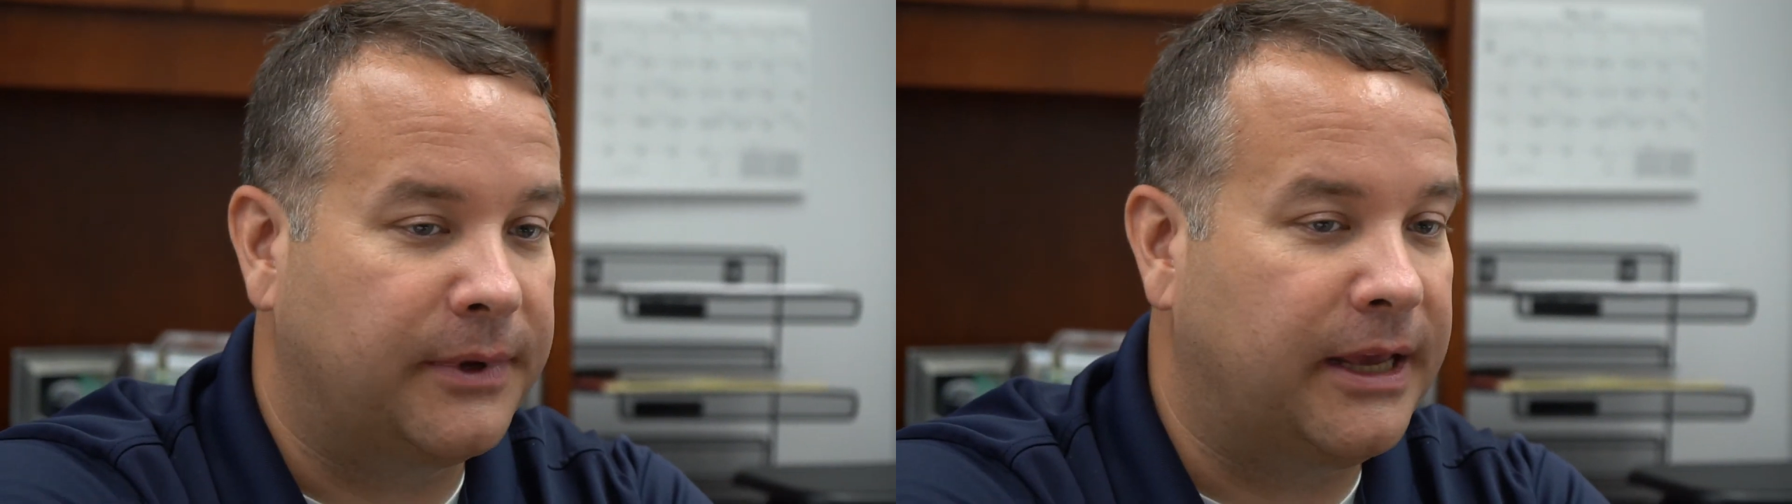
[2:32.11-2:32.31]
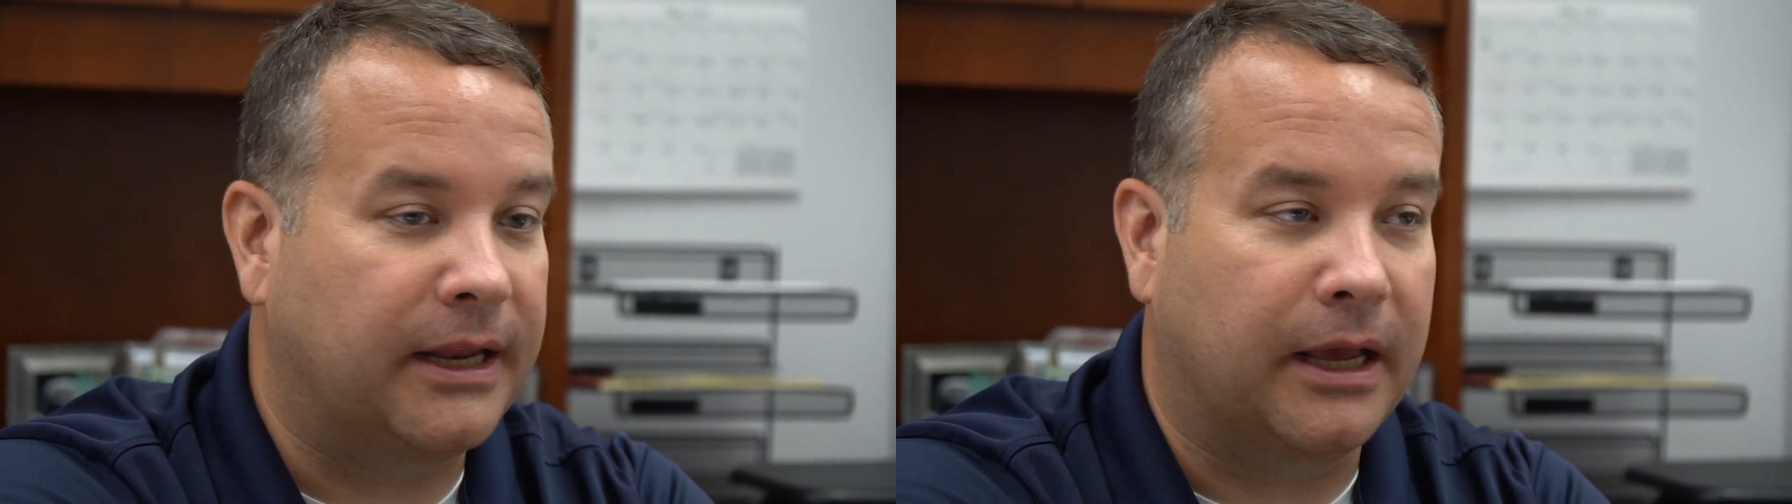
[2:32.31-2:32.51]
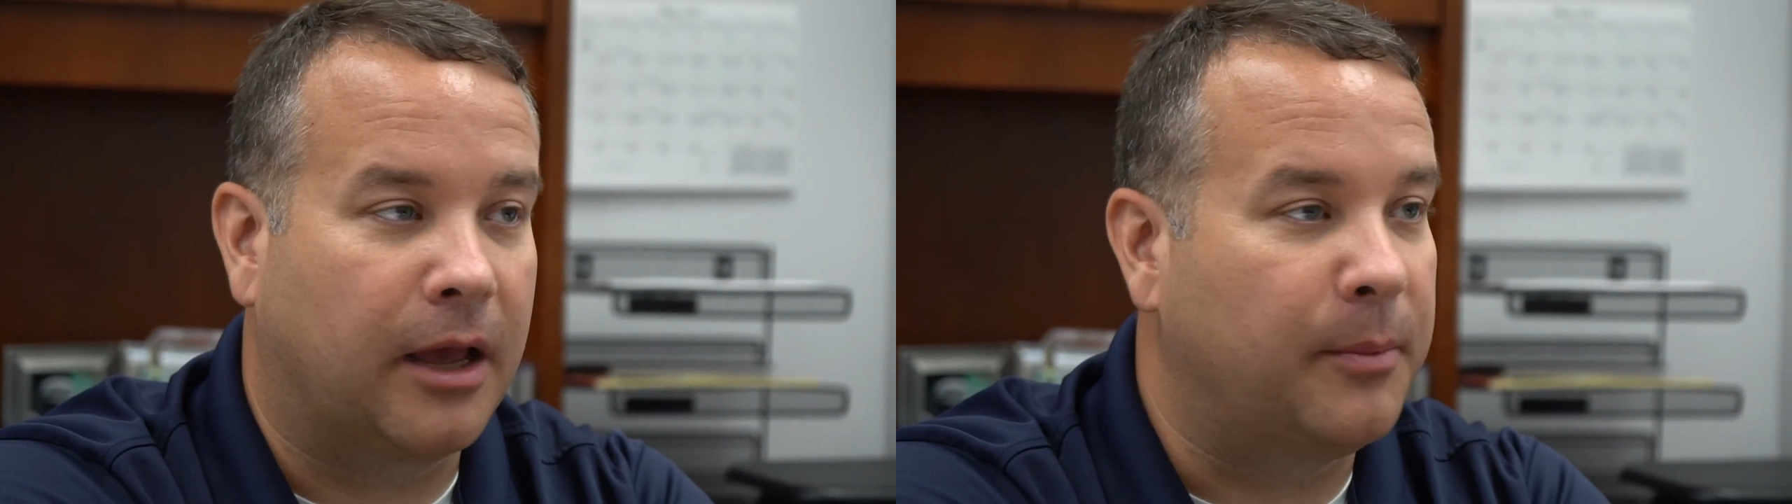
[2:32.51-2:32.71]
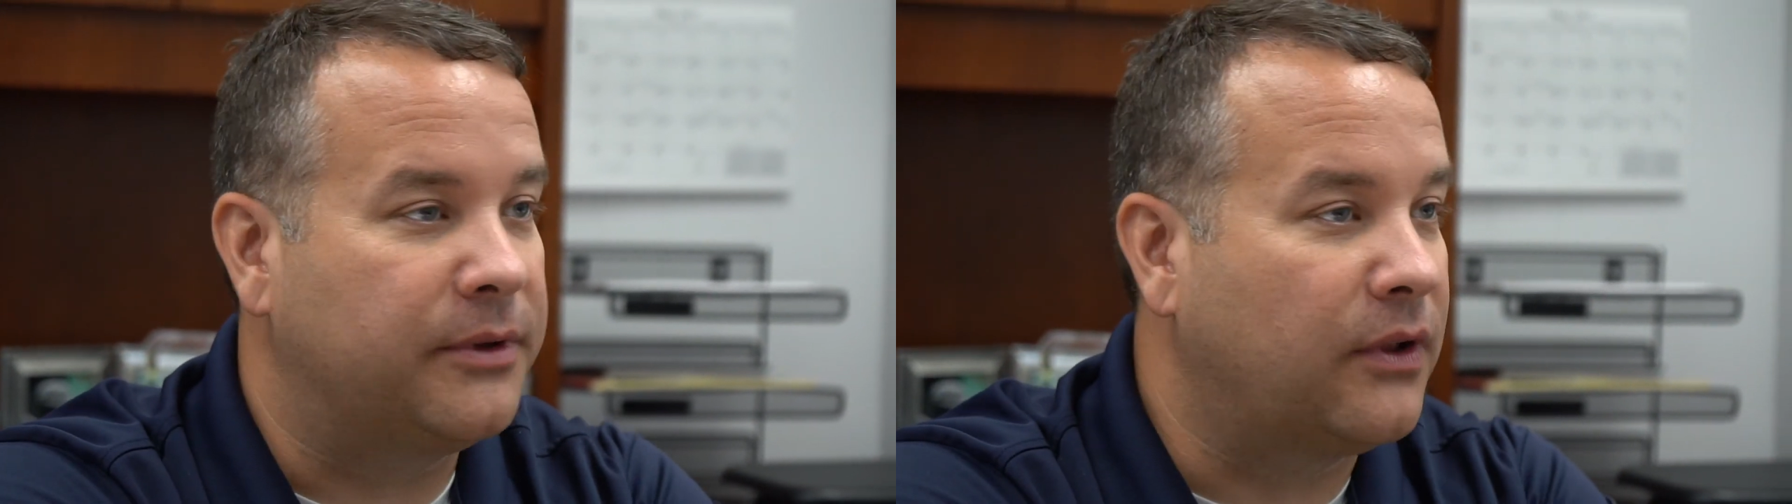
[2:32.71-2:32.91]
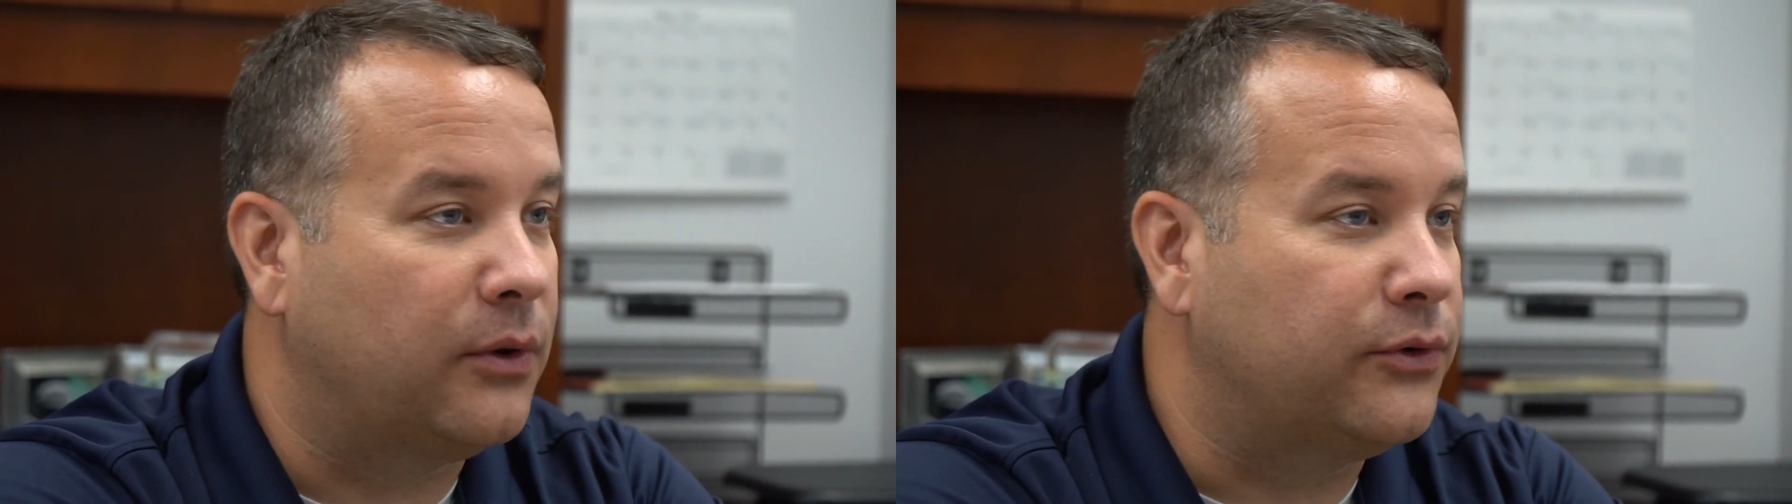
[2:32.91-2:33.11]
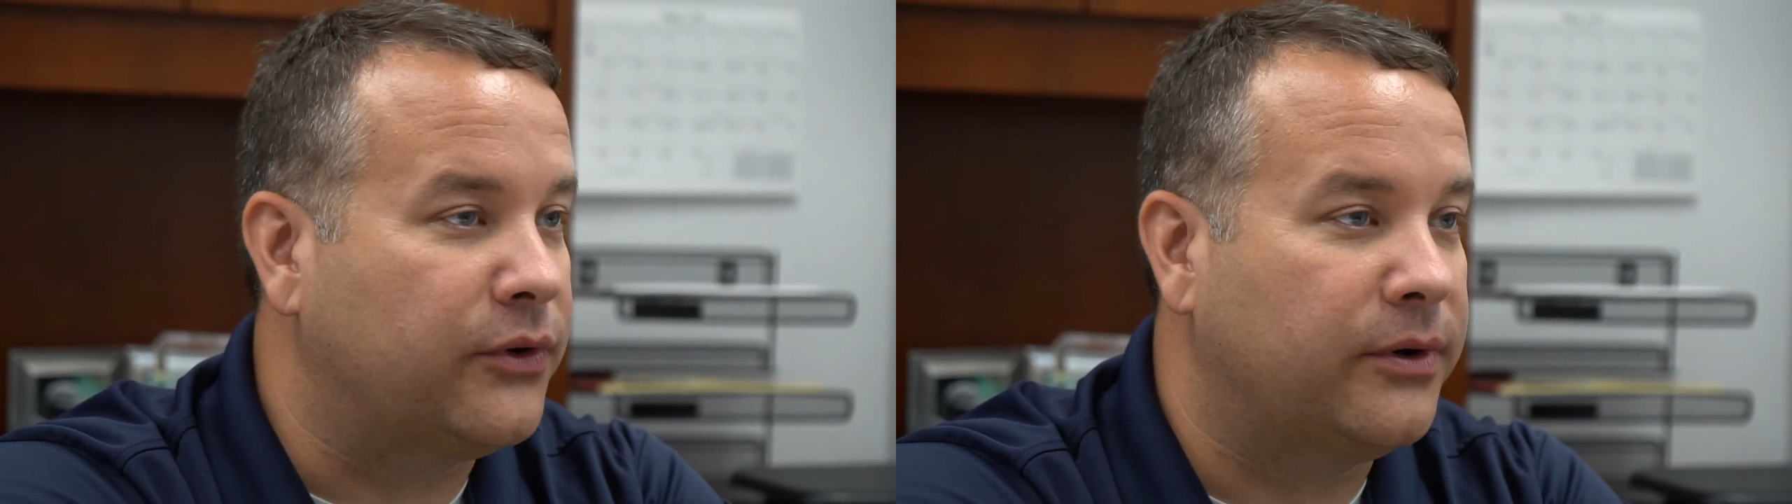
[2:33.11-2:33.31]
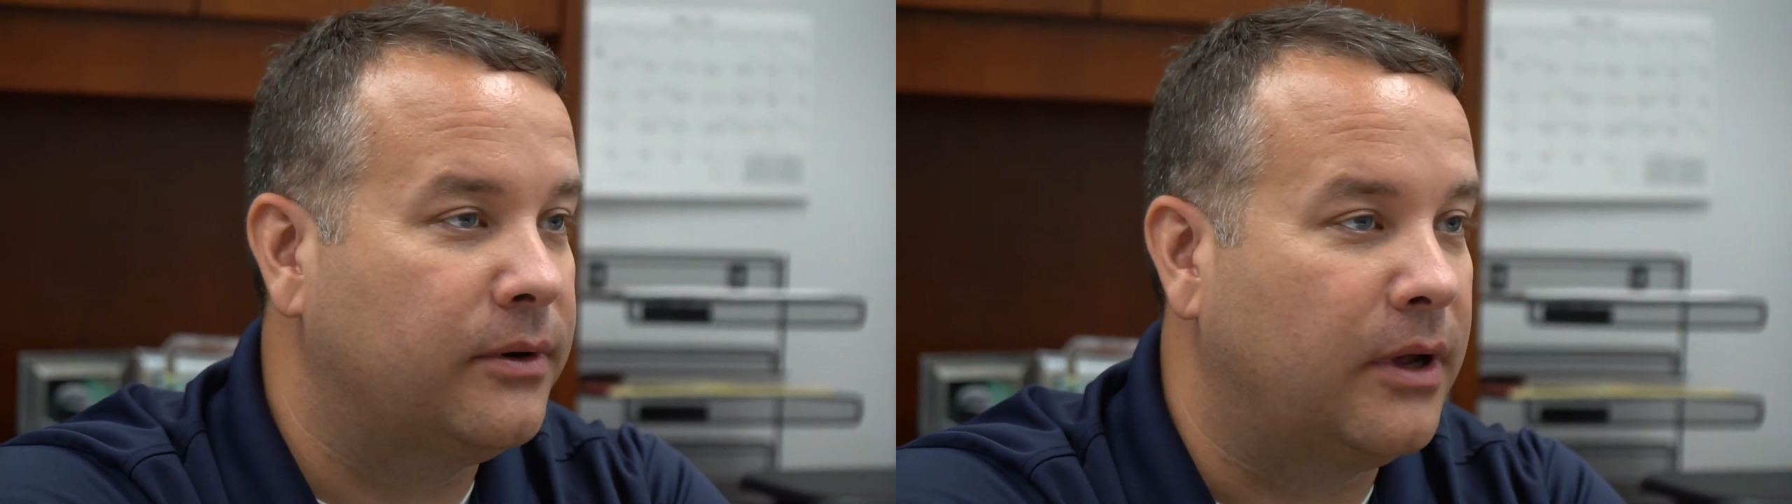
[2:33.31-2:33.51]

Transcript: getting a compass closure,